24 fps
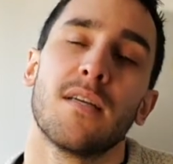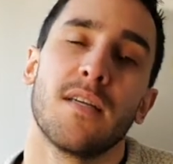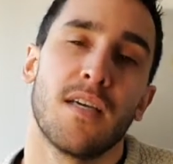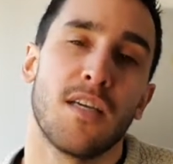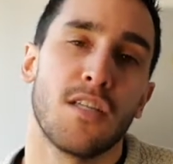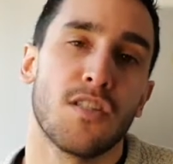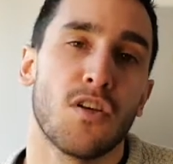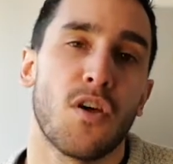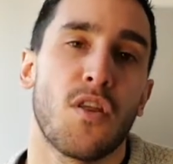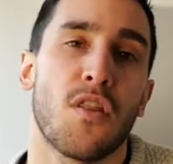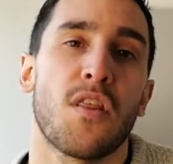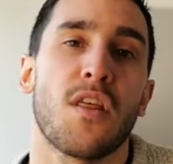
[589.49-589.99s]

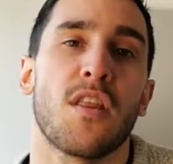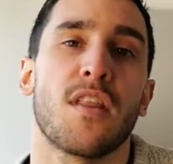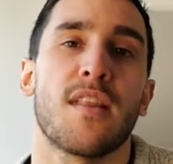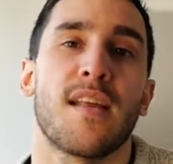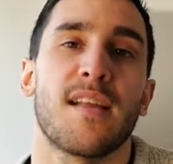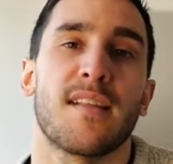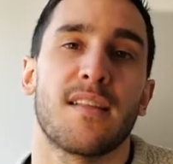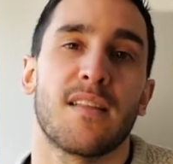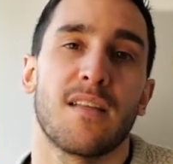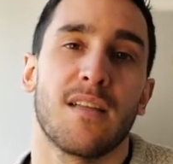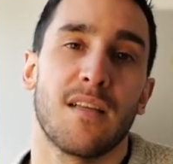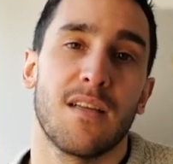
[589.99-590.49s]
is something
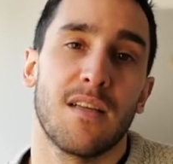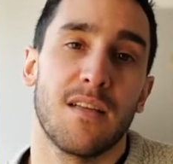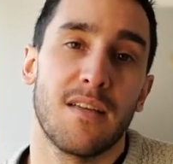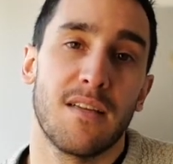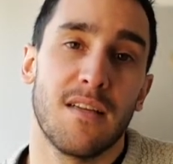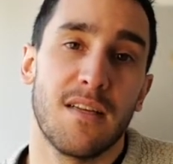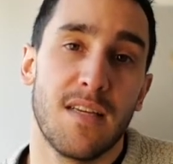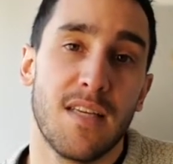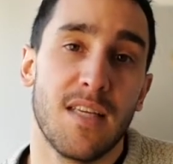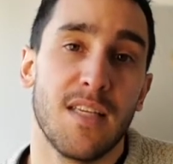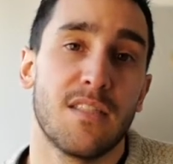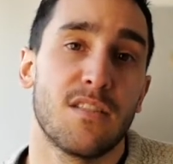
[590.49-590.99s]
that
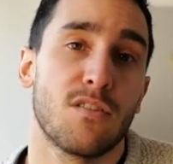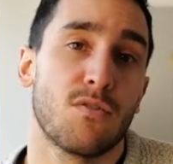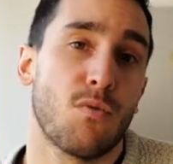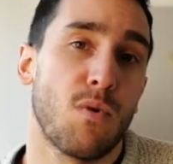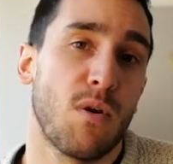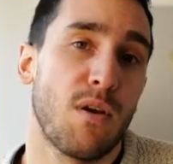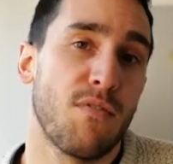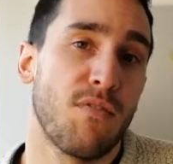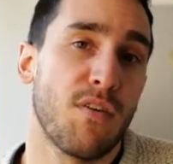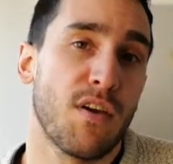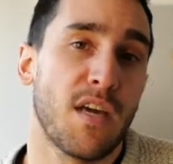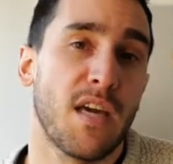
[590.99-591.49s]
needs
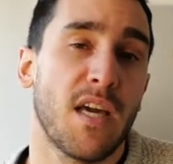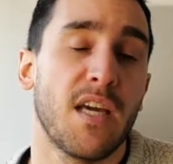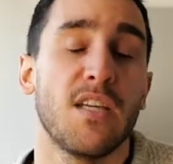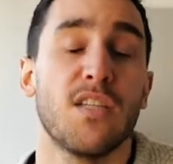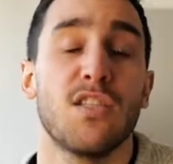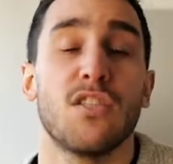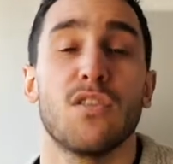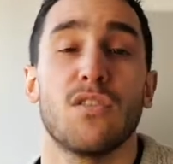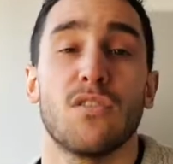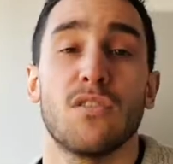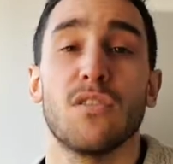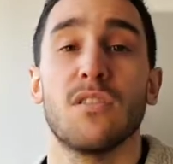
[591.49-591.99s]

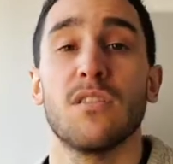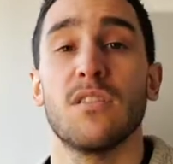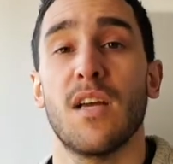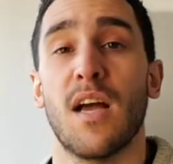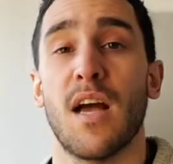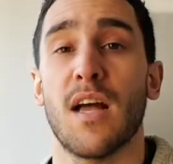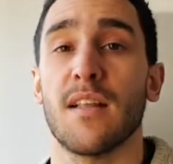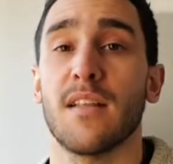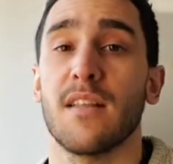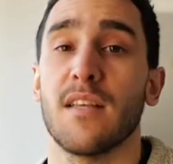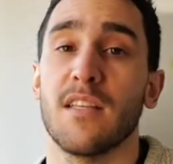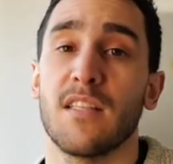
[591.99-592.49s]
qualifications,
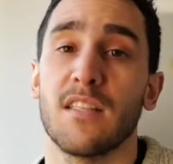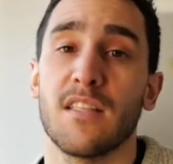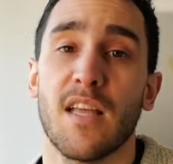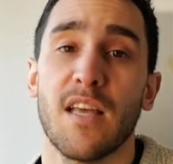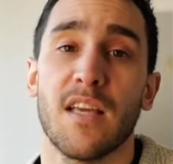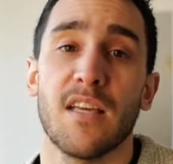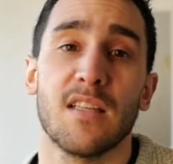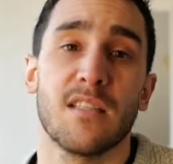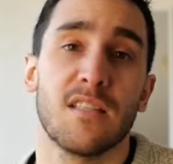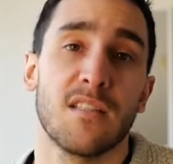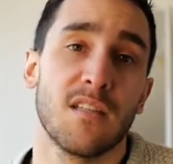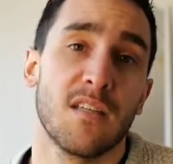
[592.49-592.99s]
and it
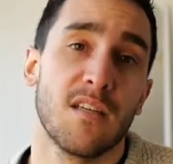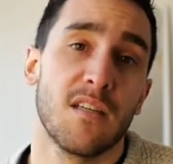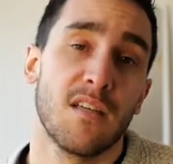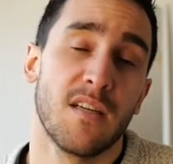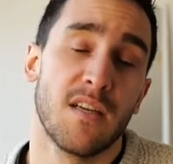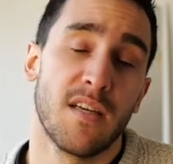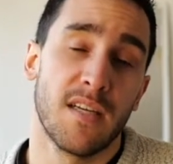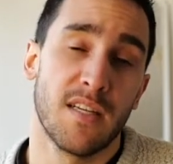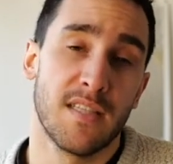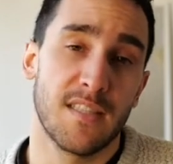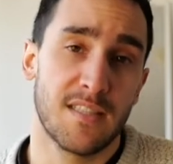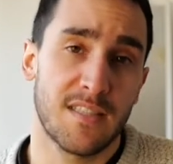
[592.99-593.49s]
takes
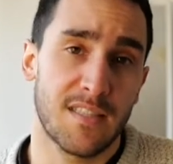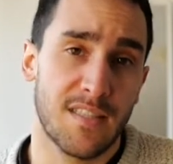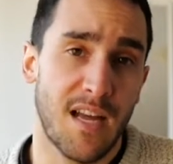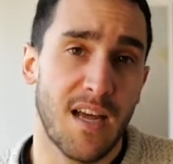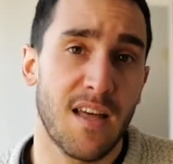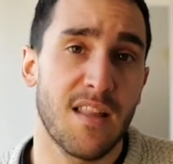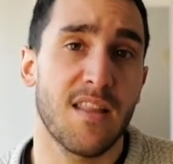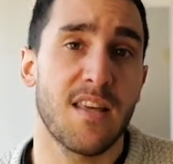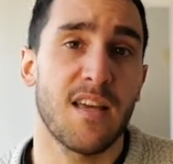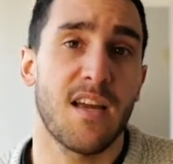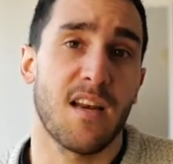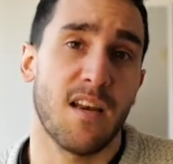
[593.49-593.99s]

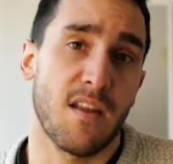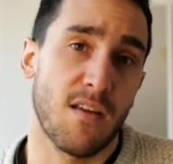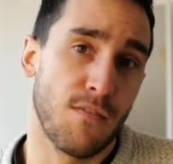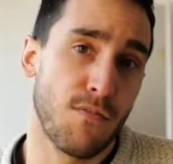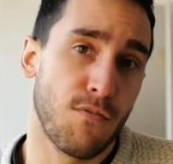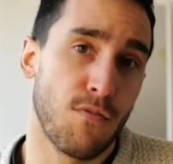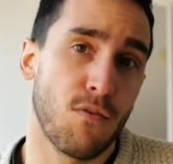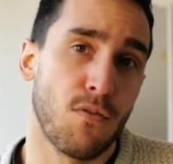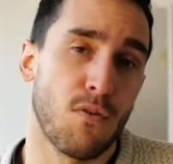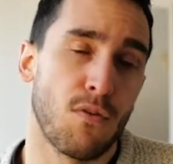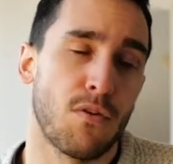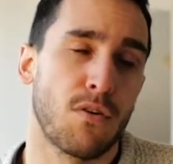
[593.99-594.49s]
study and
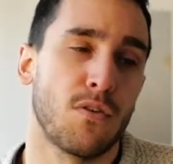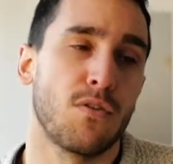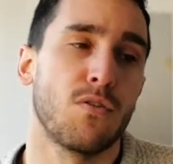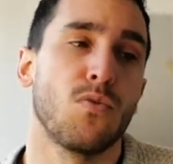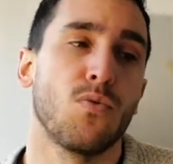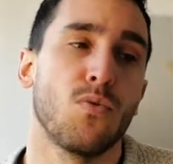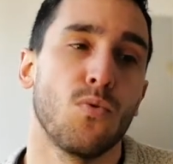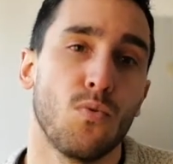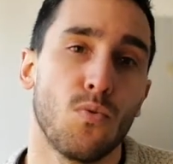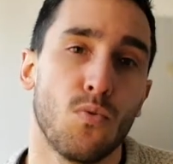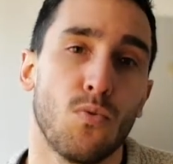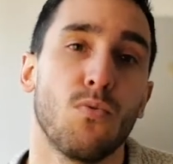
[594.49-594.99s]
effort
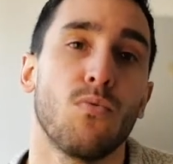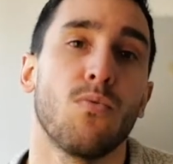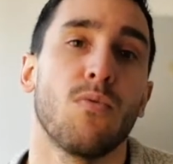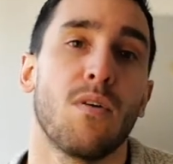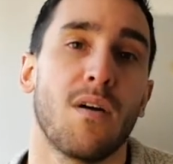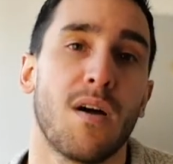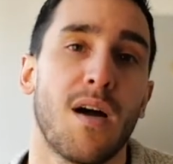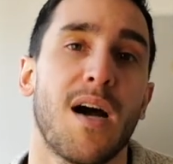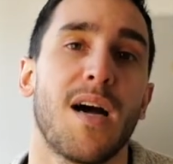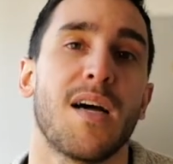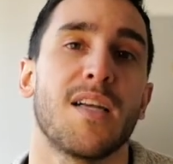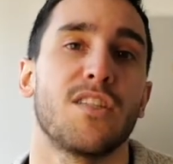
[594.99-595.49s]
to
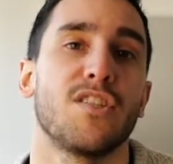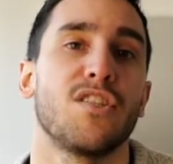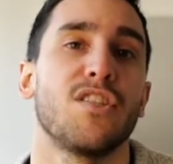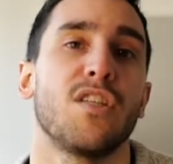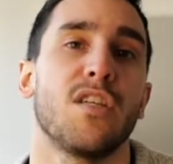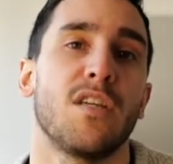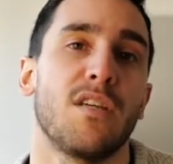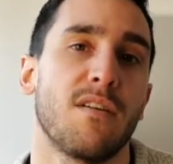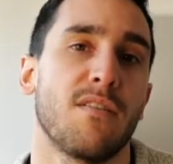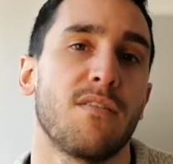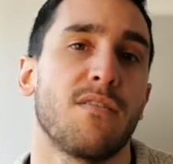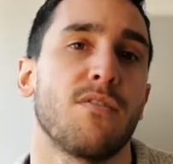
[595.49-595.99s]

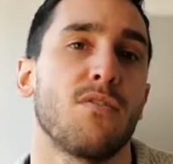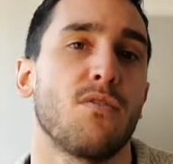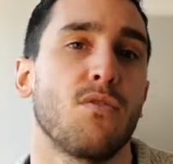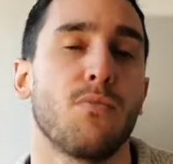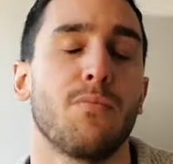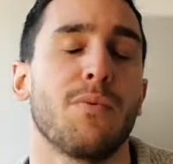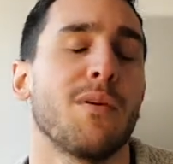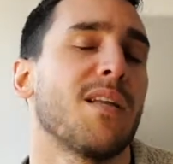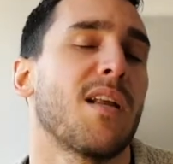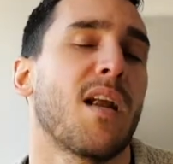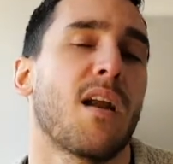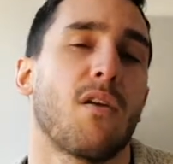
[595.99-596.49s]
achieve to
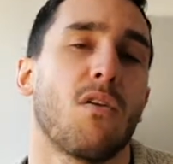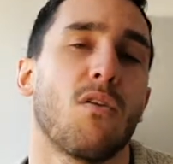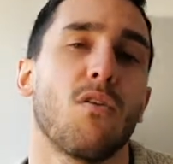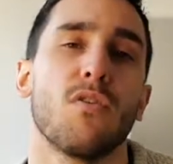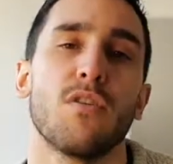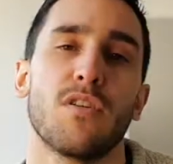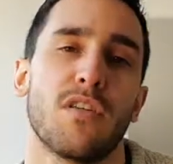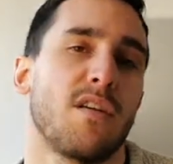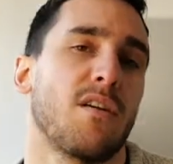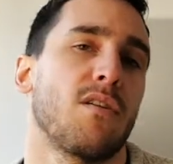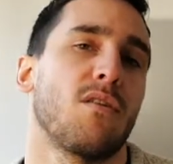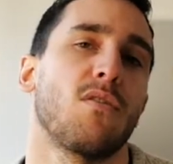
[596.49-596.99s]
be a
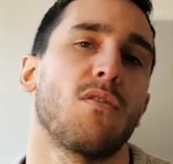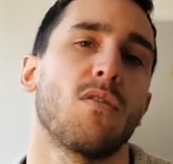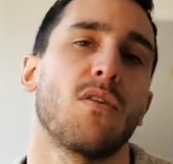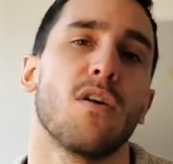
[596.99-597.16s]
lawyer,